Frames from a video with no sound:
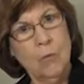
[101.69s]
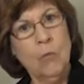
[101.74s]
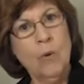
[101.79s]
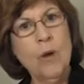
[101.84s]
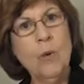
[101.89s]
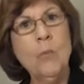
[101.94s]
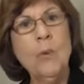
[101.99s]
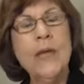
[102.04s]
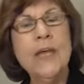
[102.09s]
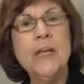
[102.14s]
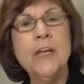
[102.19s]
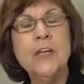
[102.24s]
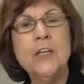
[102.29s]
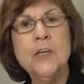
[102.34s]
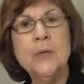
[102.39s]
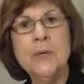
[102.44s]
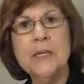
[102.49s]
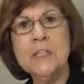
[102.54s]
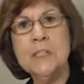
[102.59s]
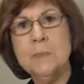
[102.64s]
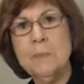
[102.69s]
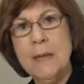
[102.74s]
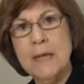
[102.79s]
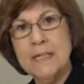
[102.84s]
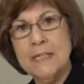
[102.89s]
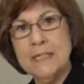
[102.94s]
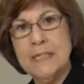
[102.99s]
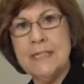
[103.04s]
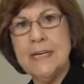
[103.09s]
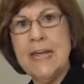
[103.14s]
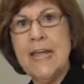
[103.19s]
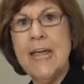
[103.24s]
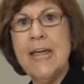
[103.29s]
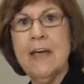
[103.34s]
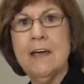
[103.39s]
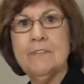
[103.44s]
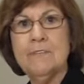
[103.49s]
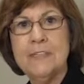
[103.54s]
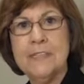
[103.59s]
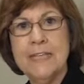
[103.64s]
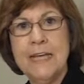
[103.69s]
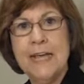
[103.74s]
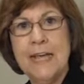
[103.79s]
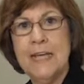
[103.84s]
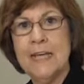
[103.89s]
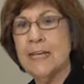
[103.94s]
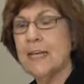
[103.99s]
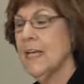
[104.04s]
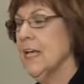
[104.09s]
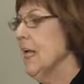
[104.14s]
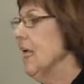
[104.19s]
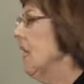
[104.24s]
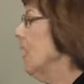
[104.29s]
what weight are you expecting to have today?